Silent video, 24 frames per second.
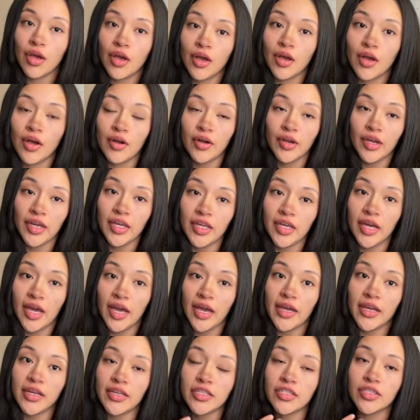Okay, you
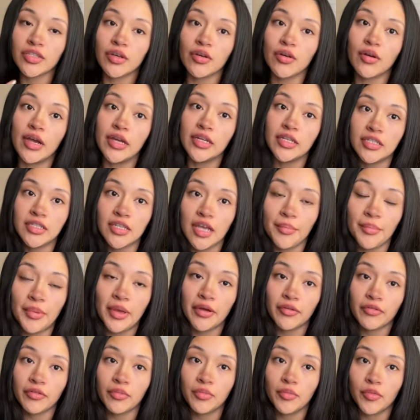guys, so I just got
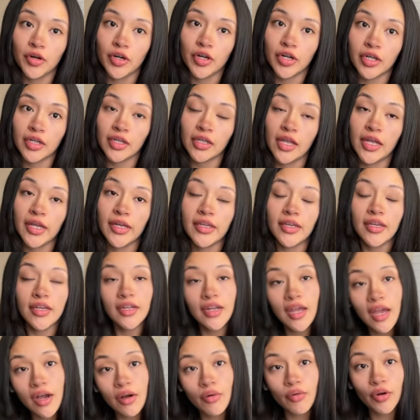back from work like an
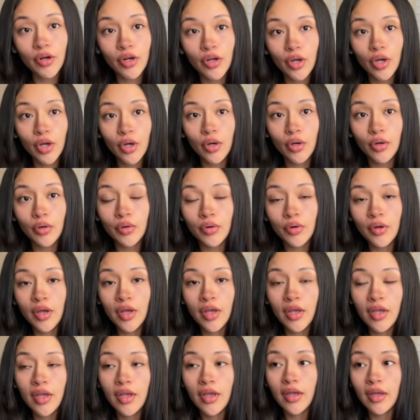hour ago.
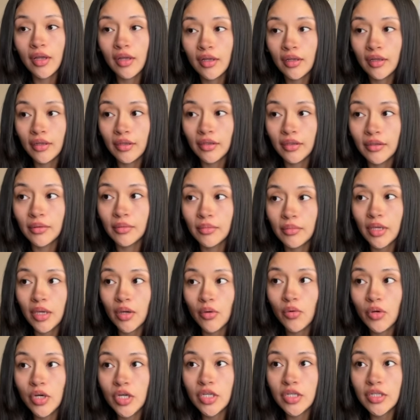It
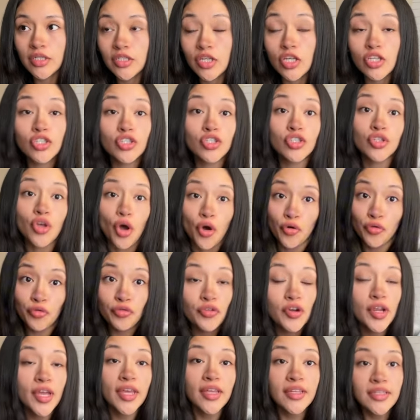was so
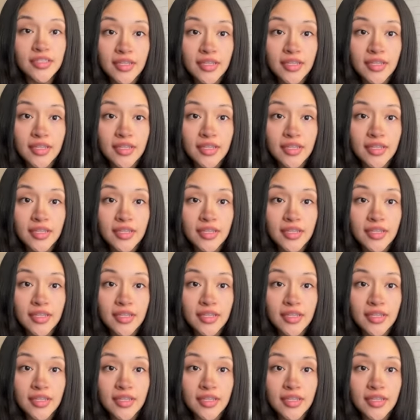freaking